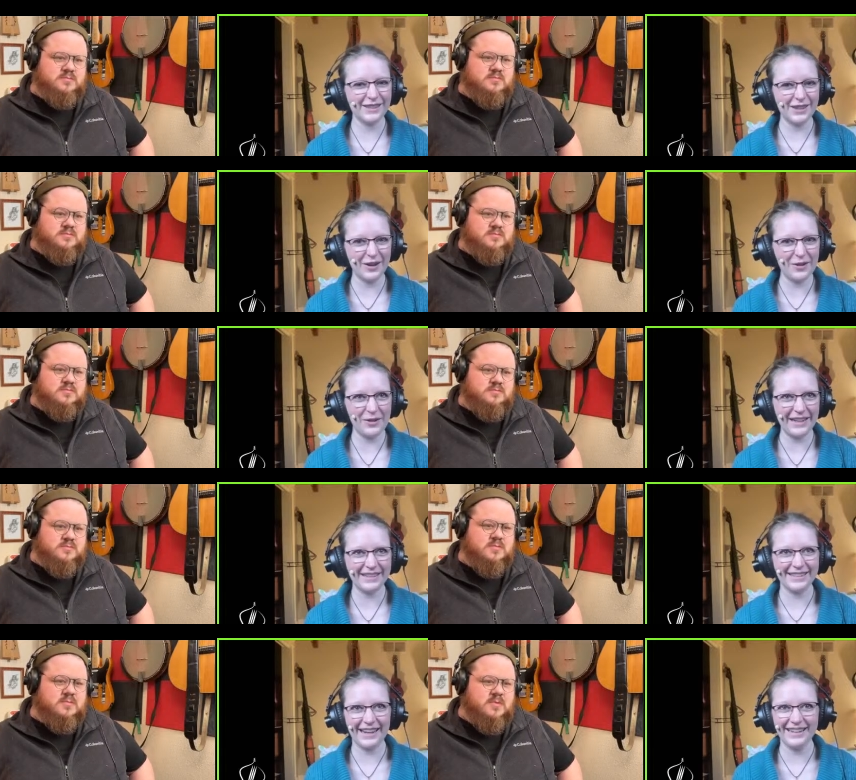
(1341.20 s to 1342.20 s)
Speaker 1: so
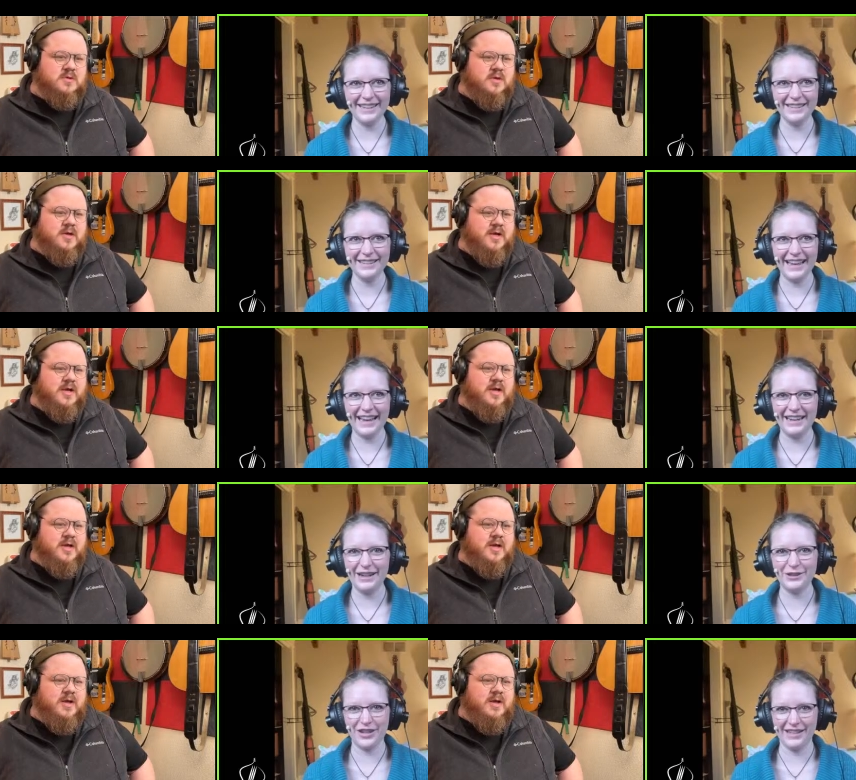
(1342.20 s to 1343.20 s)
exciting and
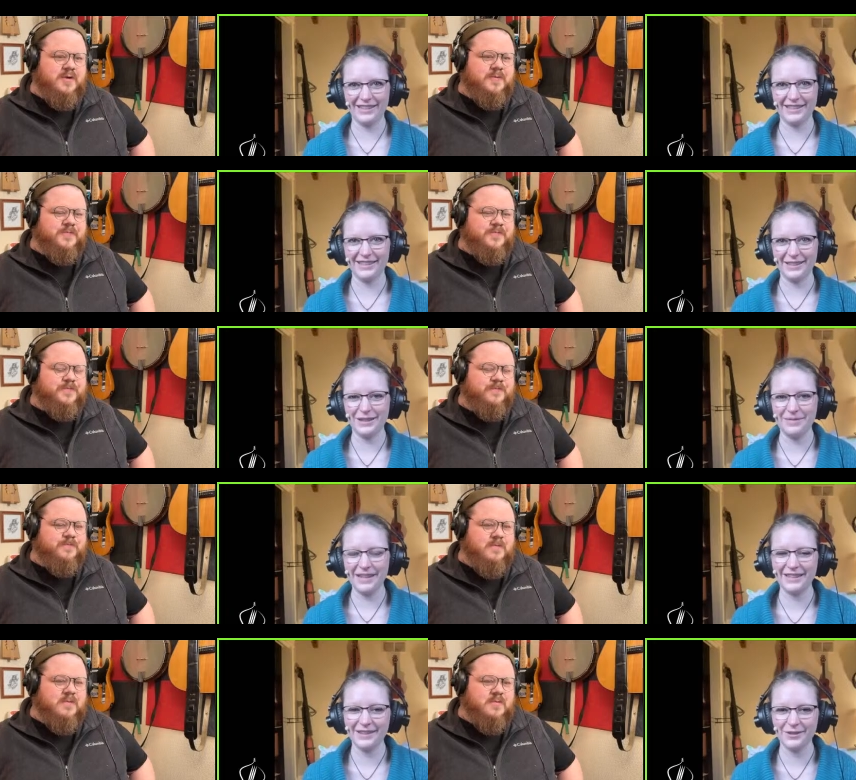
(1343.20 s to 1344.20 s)
interesting to
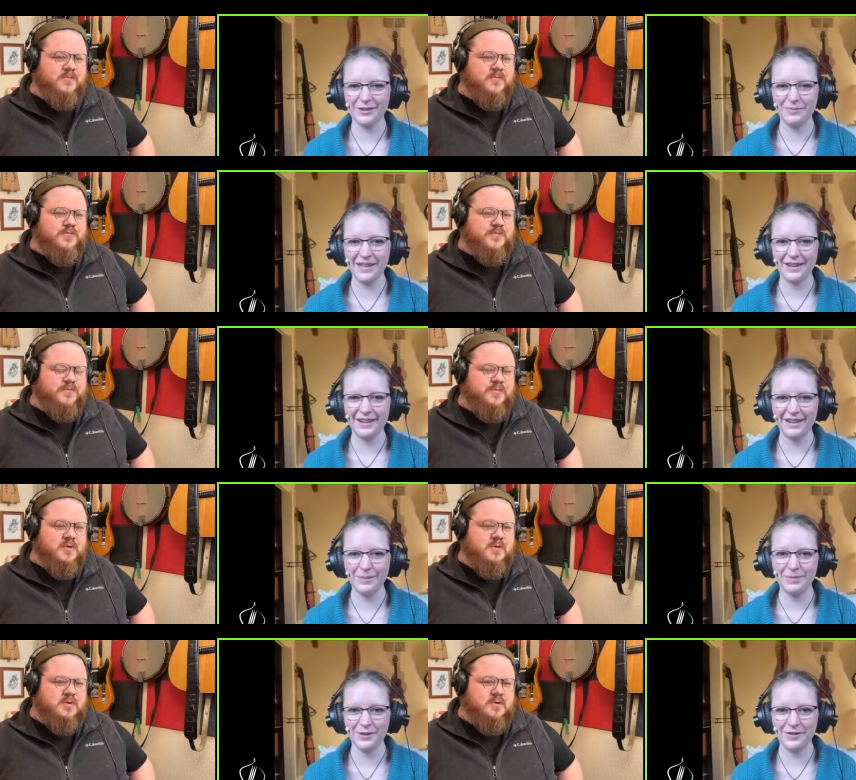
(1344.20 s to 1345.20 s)
me to sort of begin
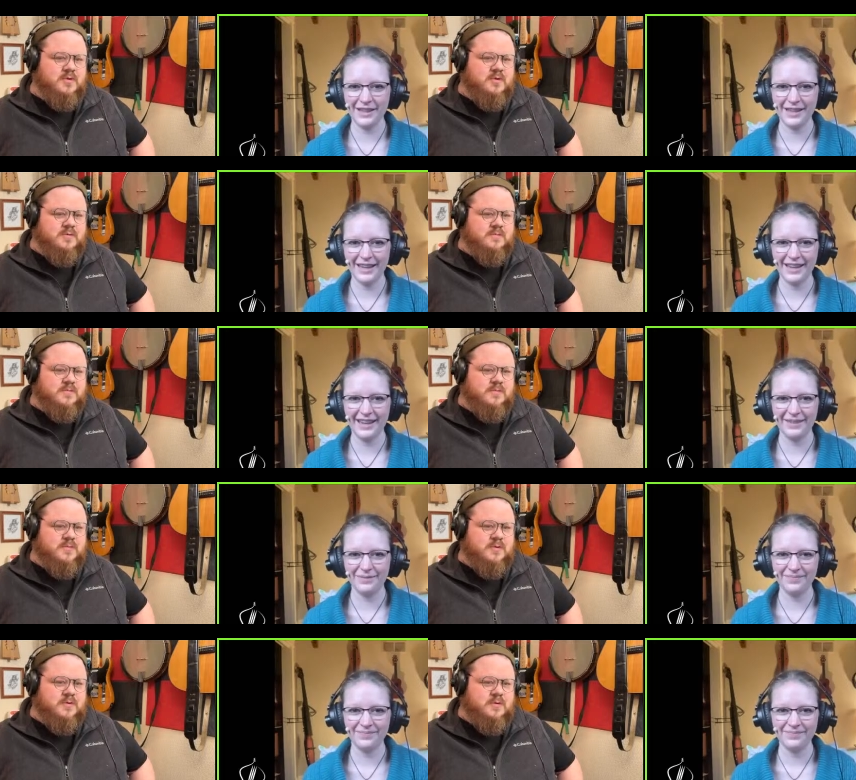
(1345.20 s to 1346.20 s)
observing that
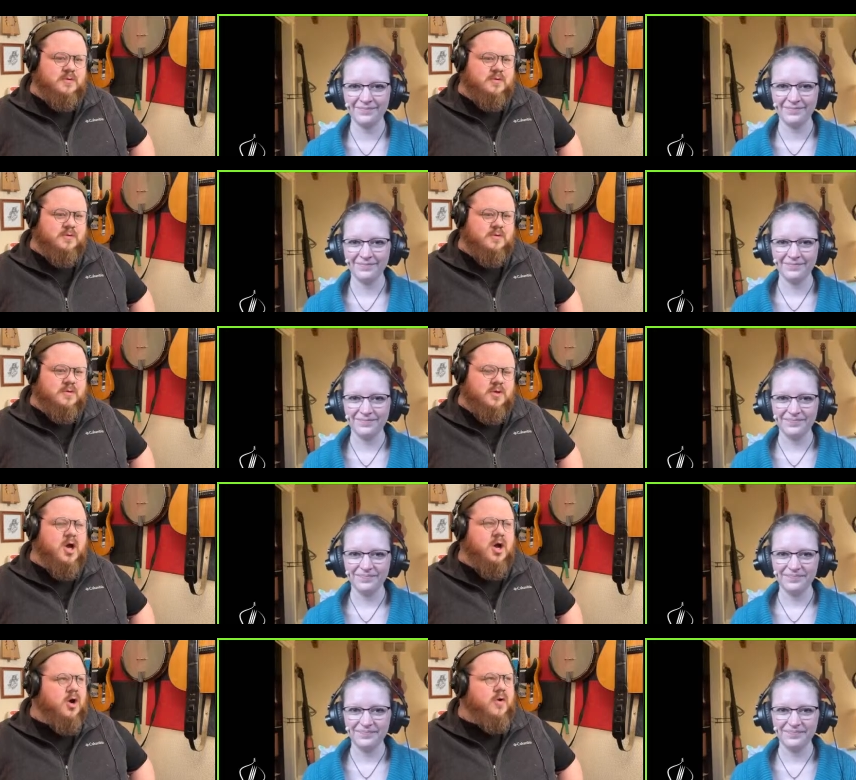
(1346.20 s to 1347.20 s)
and
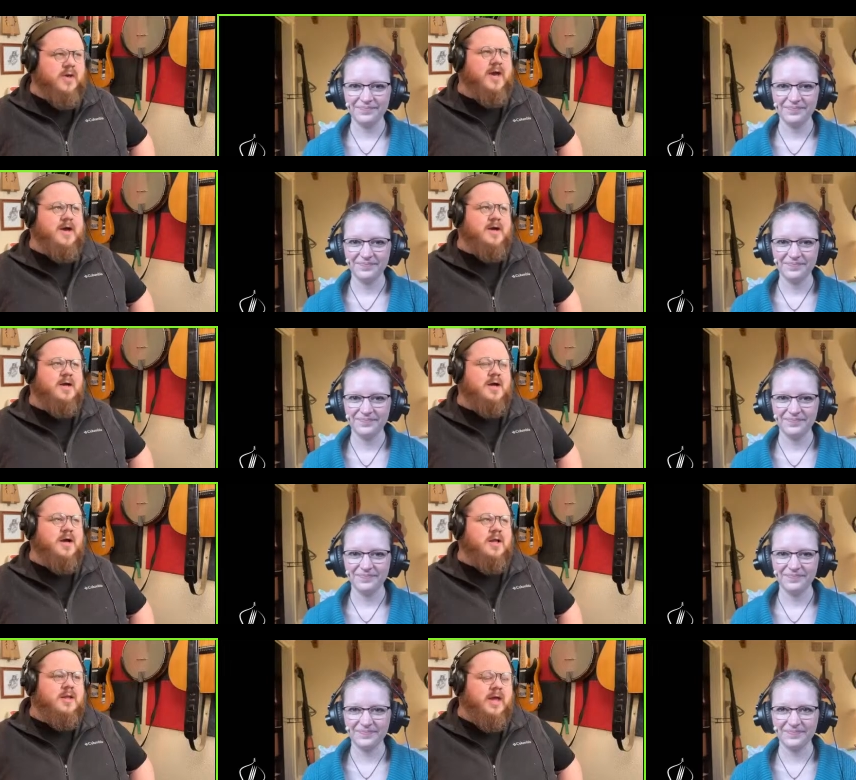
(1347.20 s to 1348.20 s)
Speaker 2: oh yeah.
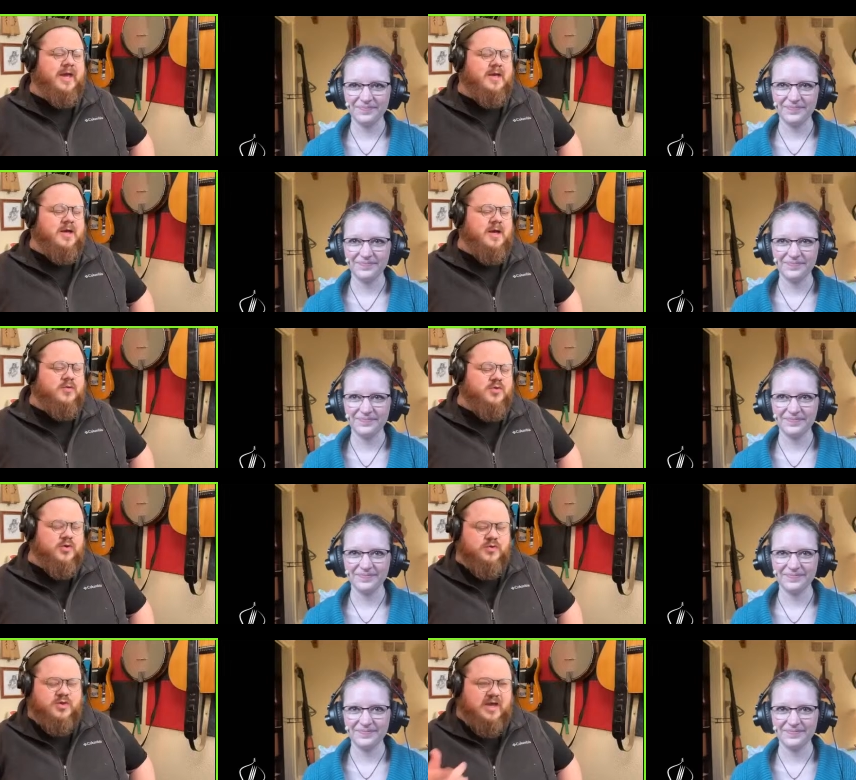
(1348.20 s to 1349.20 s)
Like
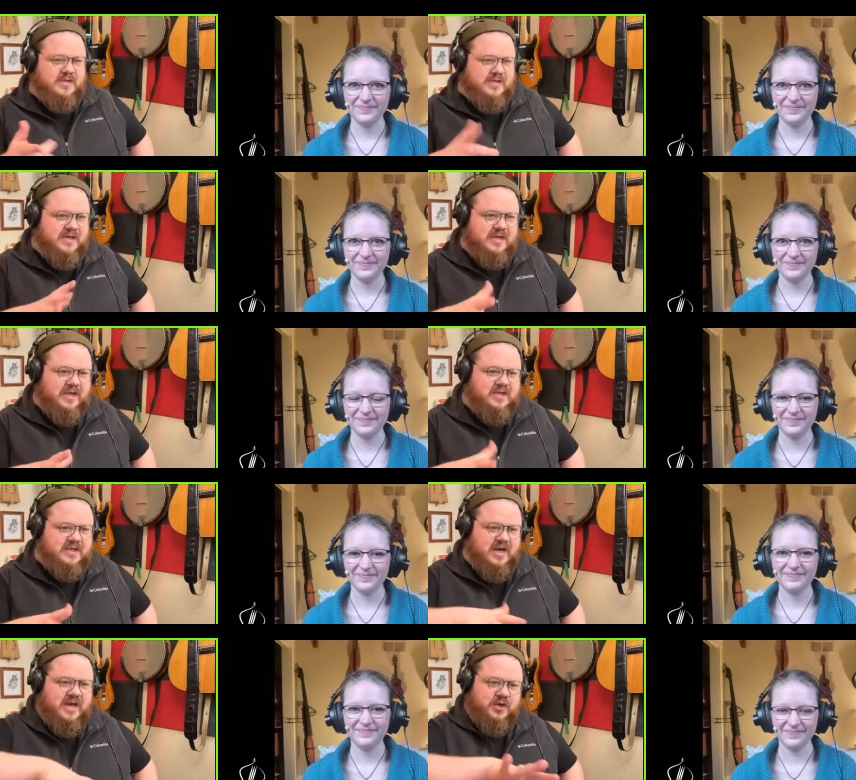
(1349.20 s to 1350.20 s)
the the technique
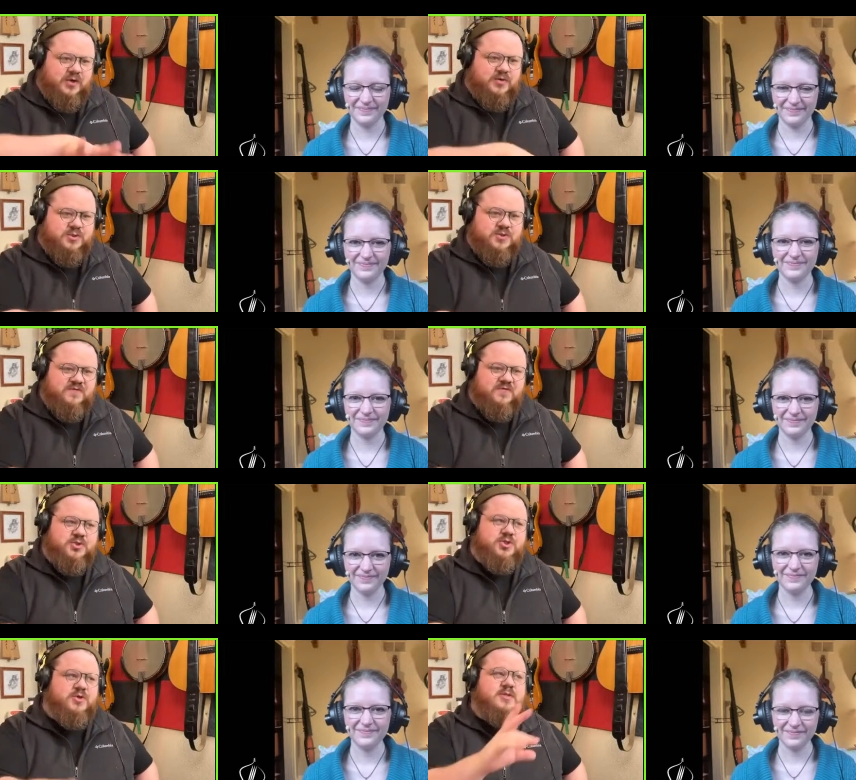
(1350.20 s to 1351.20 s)
that I use for
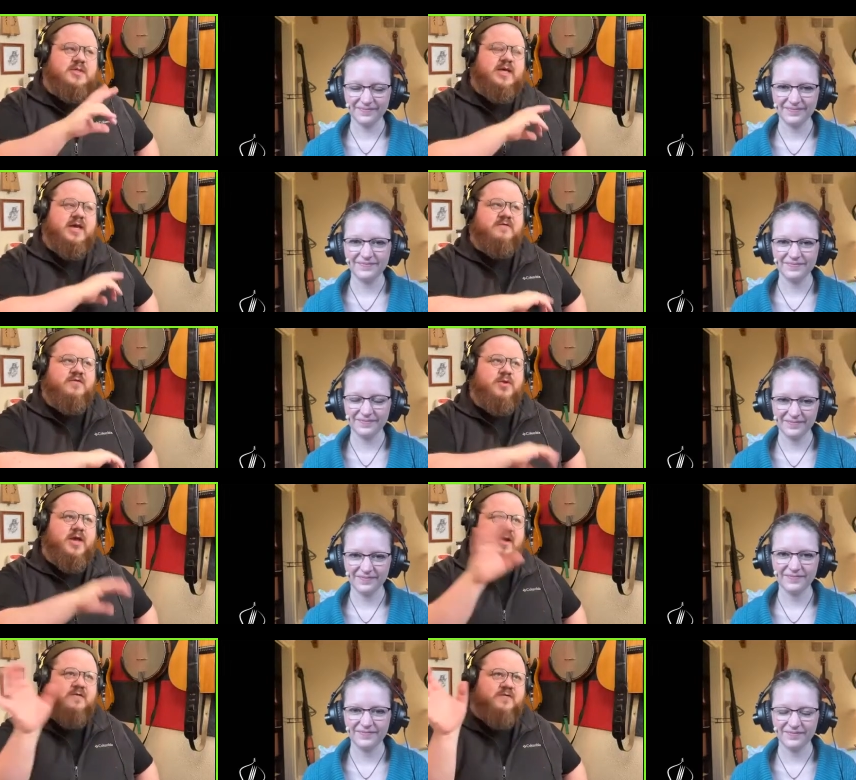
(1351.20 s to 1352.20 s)
students is like if we're
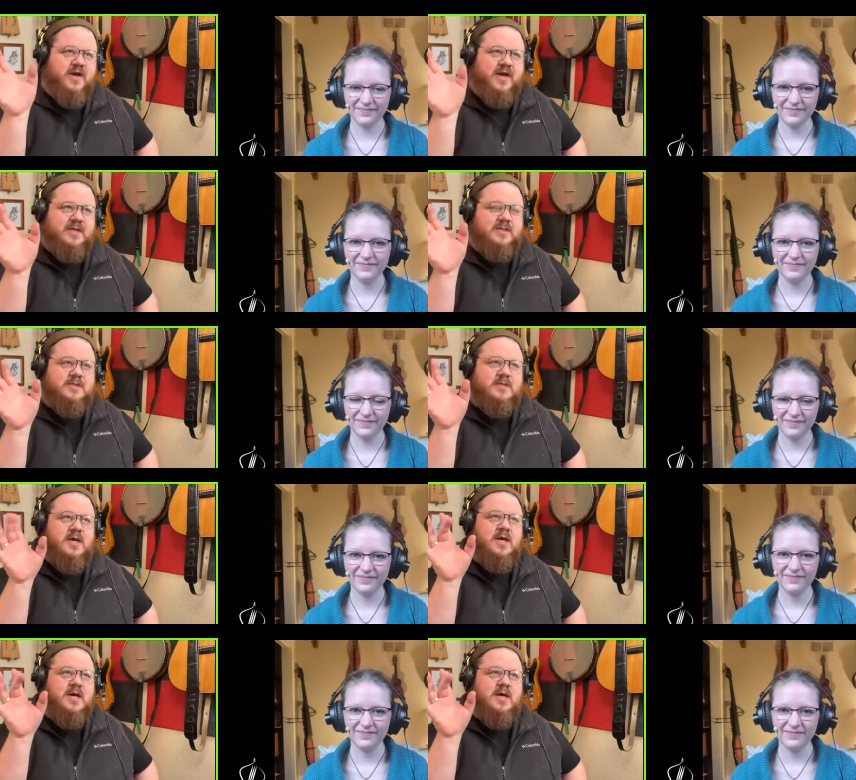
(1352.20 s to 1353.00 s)
playing a phrase